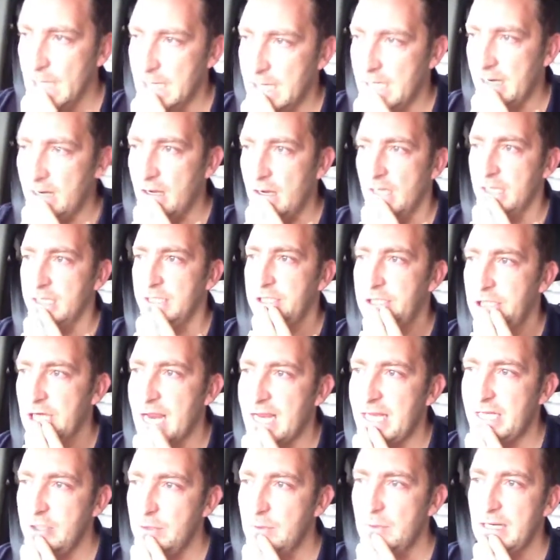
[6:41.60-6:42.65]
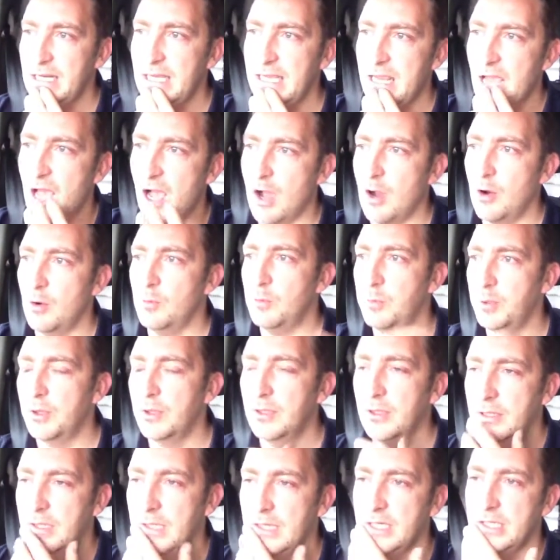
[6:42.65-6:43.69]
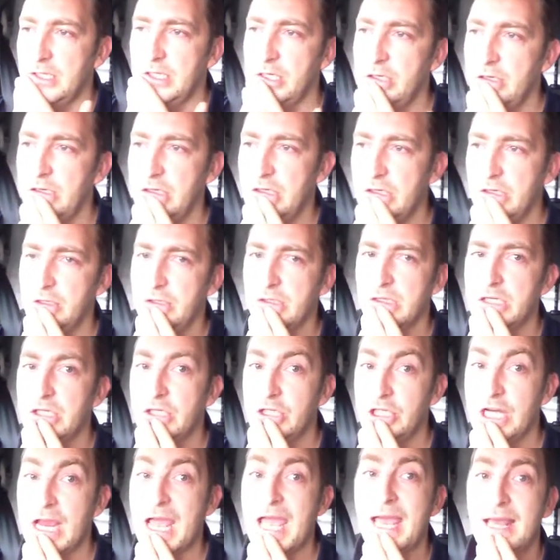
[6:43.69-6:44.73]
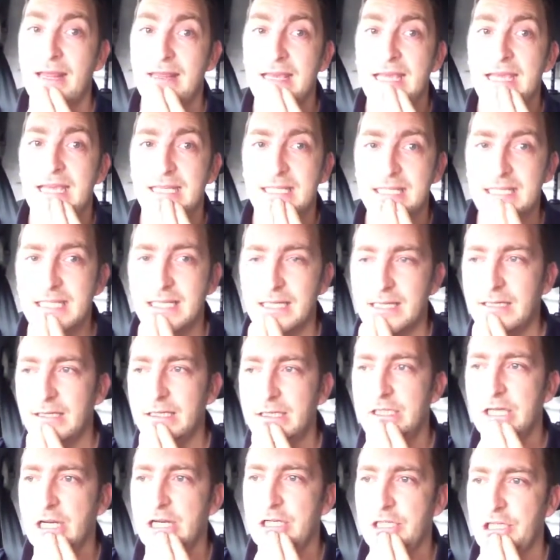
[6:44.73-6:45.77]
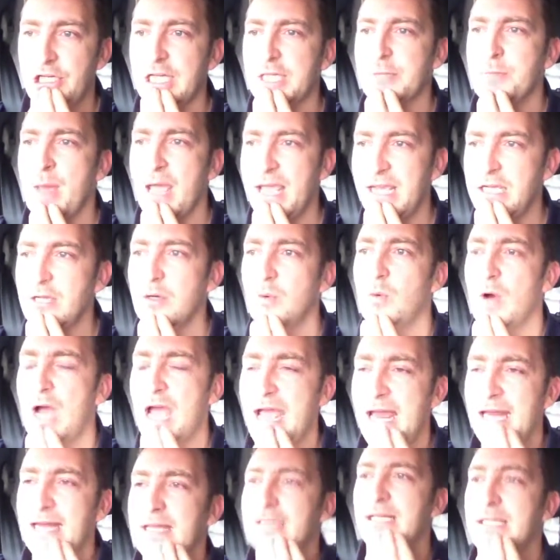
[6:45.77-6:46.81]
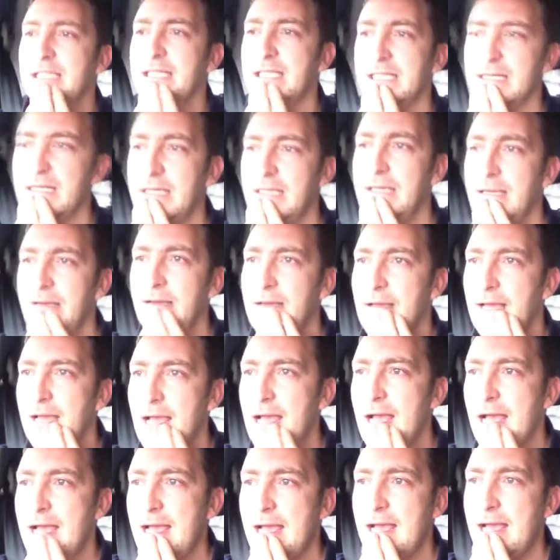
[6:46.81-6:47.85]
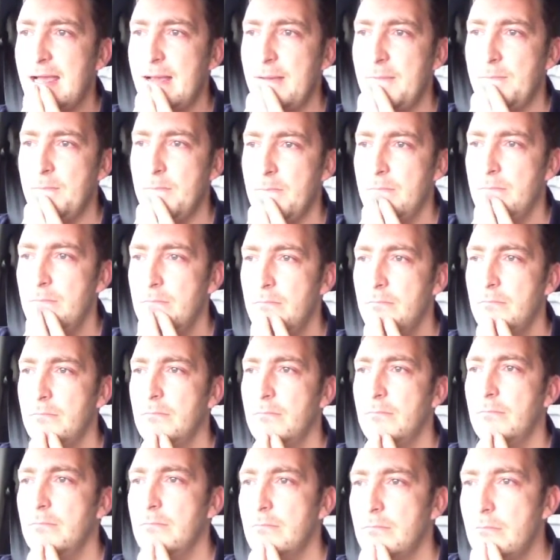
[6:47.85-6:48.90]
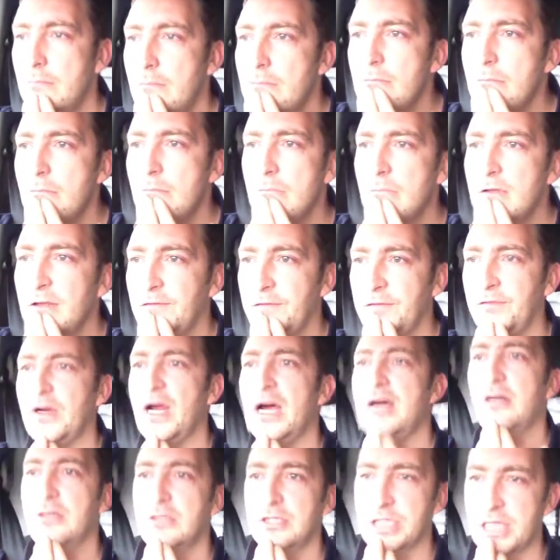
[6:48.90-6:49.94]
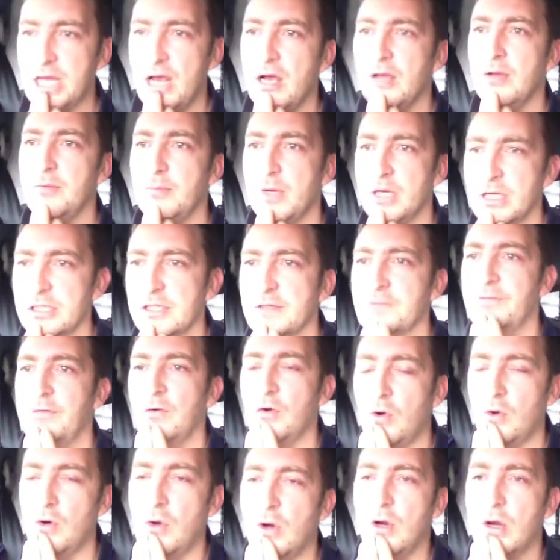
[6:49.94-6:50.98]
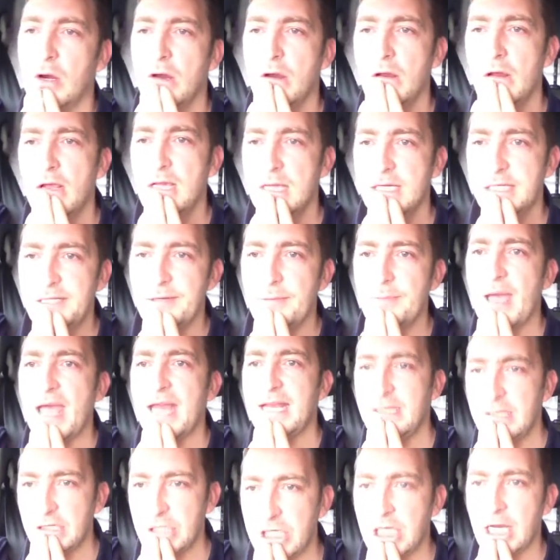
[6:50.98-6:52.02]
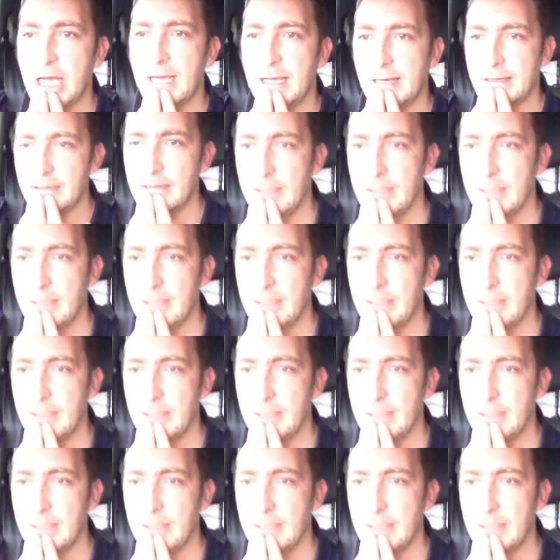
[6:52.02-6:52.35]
And I genuinely hope that you can share this. Just make awareness for Alzheimer's, for dementia.